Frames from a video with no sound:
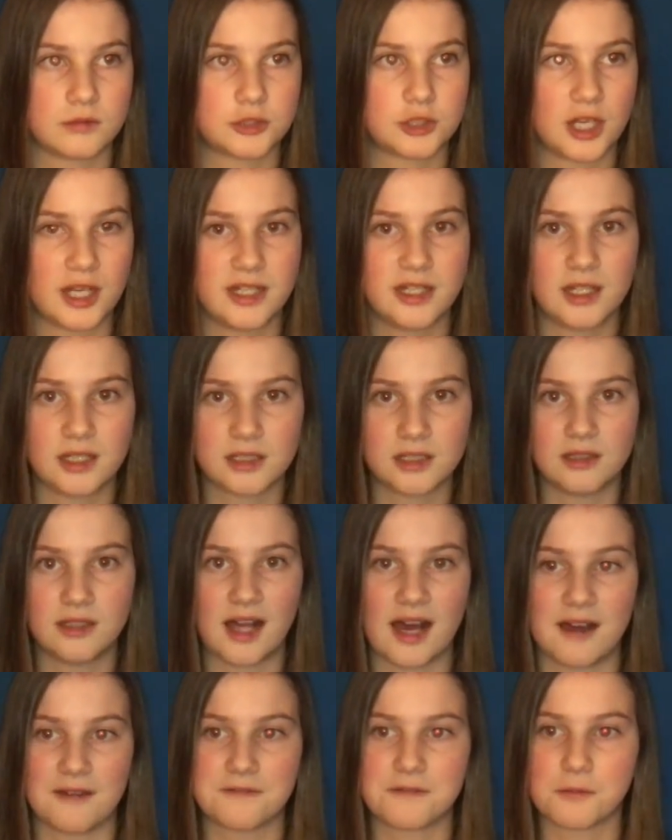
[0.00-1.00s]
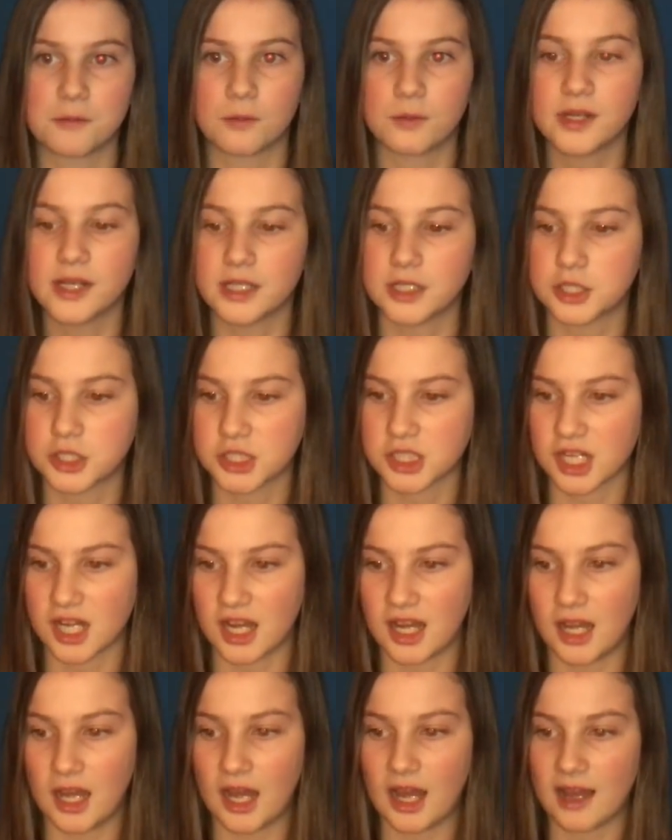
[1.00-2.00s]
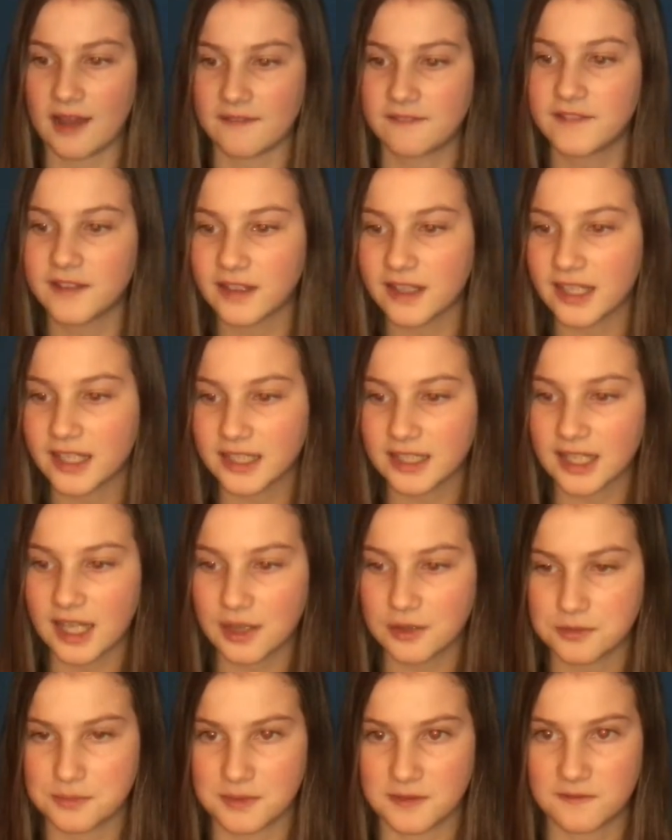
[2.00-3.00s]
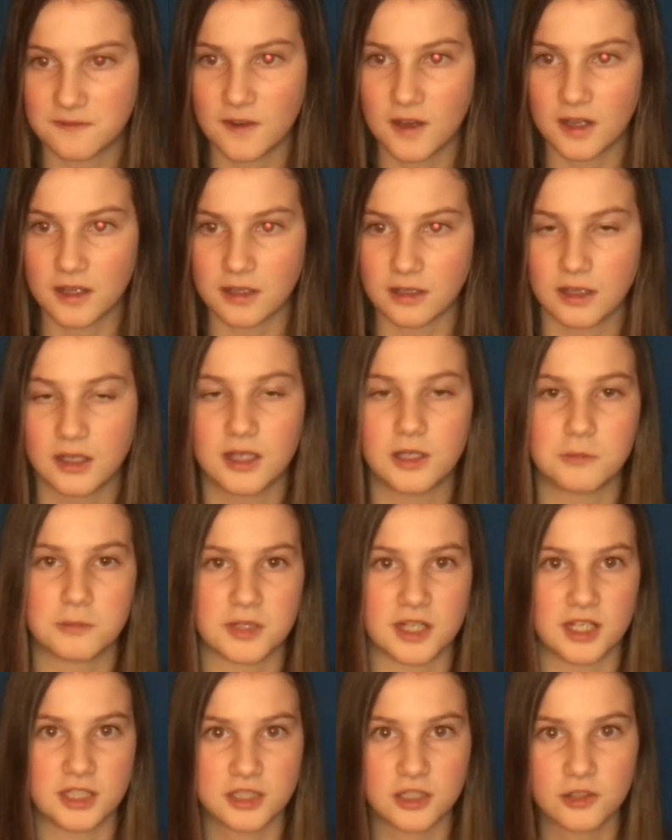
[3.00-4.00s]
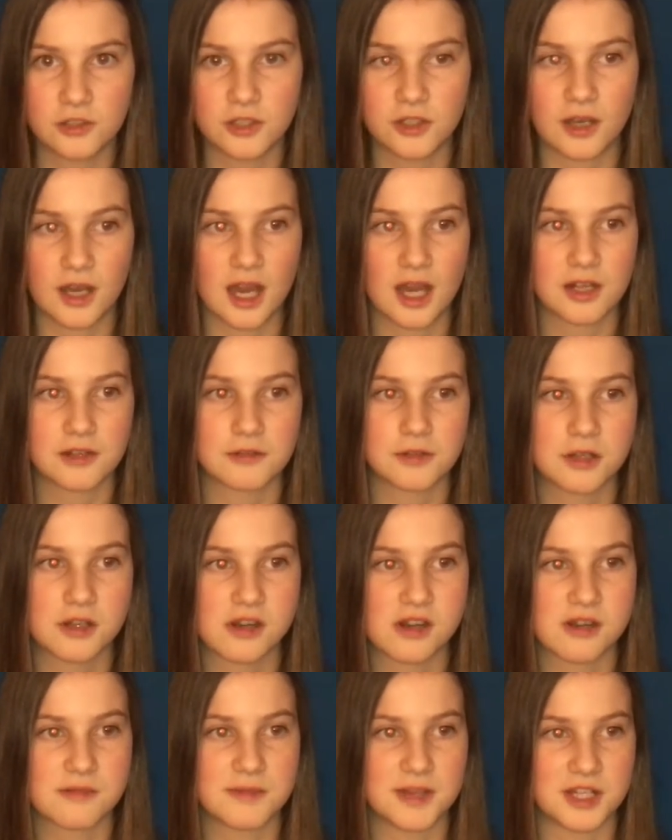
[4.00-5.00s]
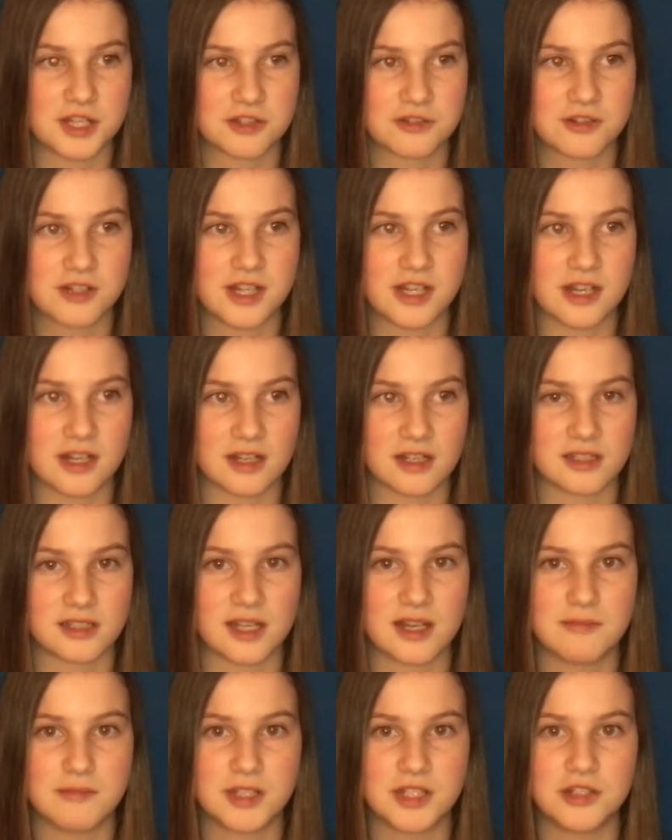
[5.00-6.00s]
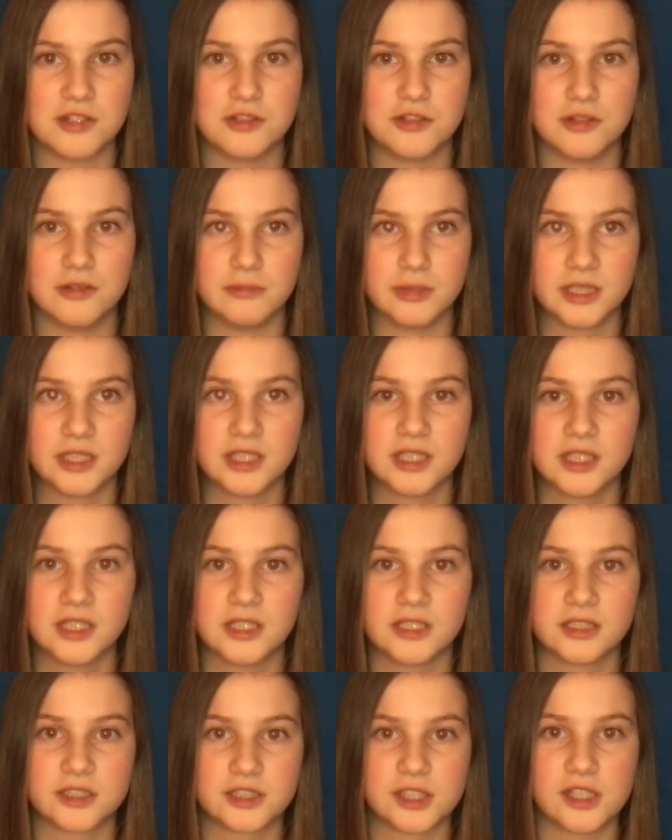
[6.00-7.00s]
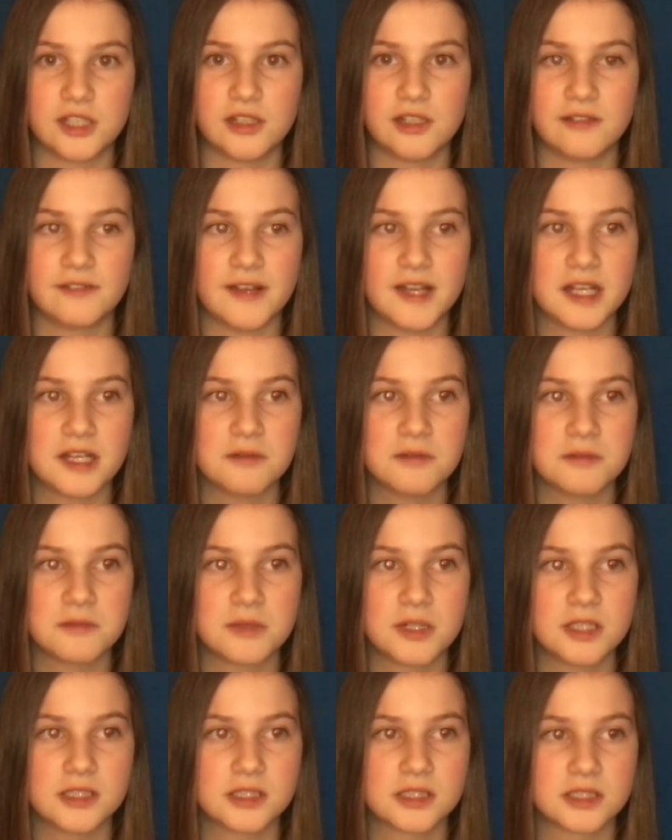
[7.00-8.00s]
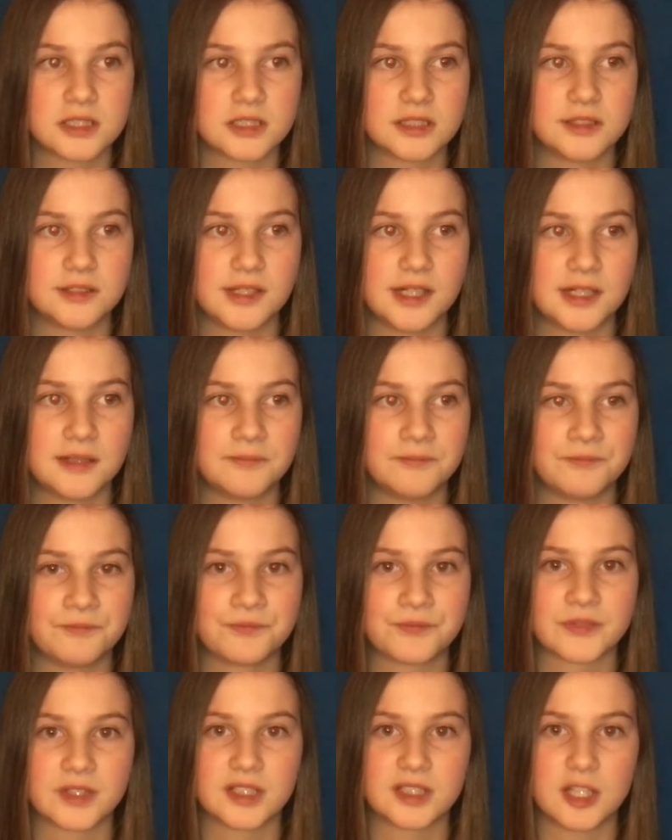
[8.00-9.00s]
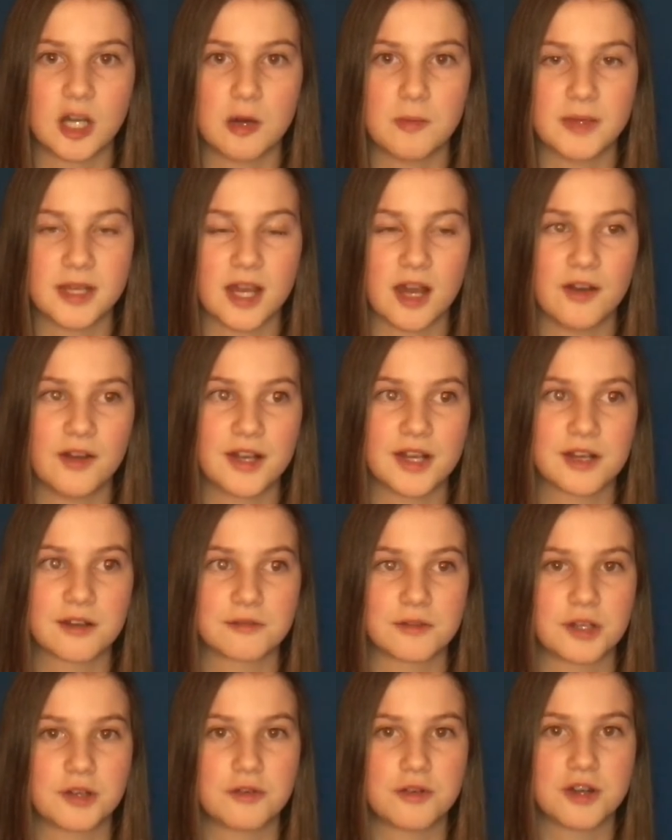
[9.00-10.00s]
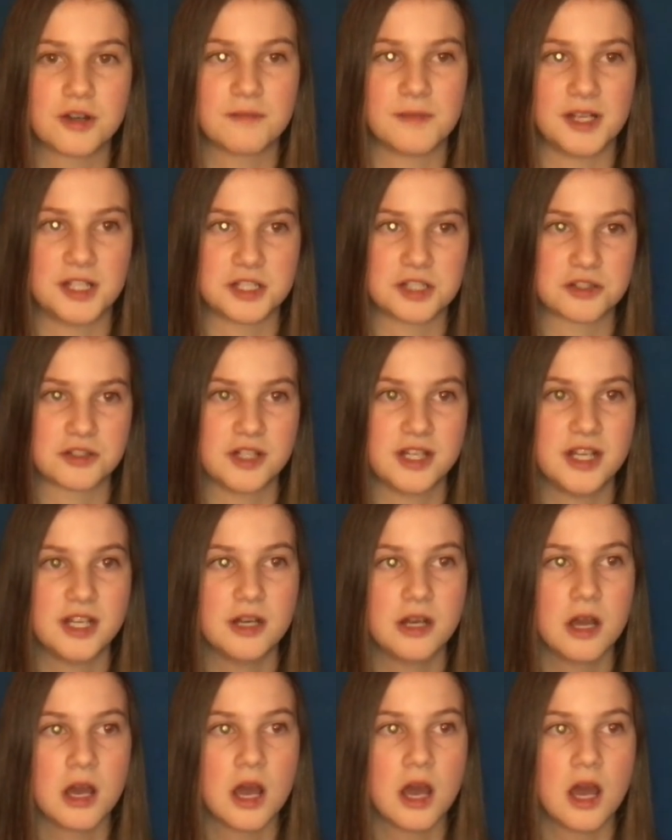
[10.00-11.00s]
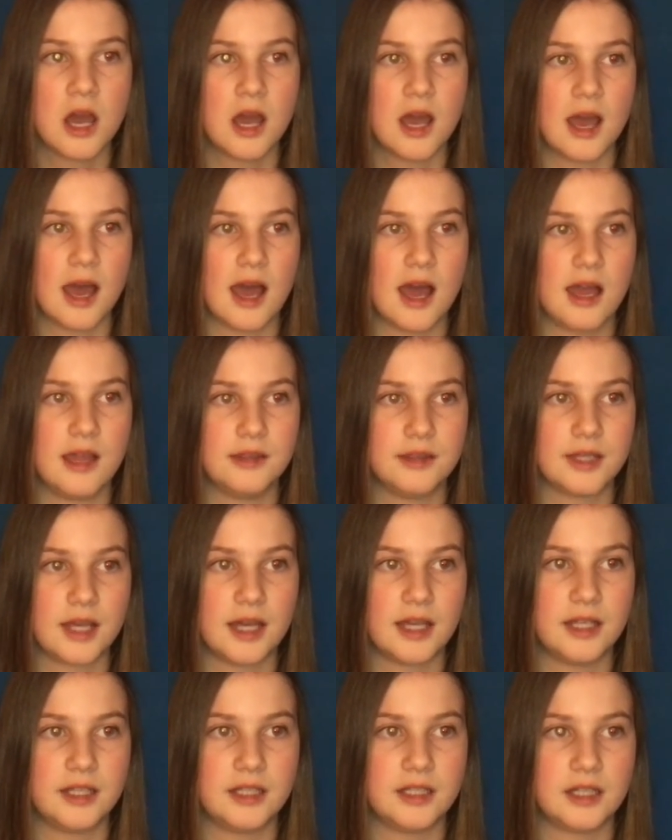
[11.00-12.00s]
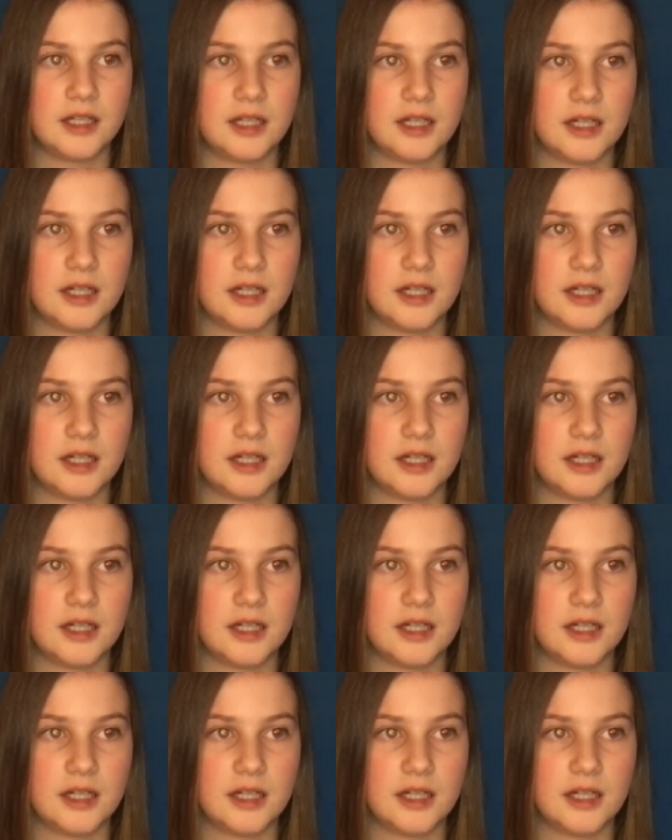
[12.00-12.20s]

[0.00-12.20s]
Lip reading: try not to laugh, which I feel like that would be fun, but I don't know how to record my screen, because I'm a noob. So, if anyone wants to, tell me how I can record my screen, and then,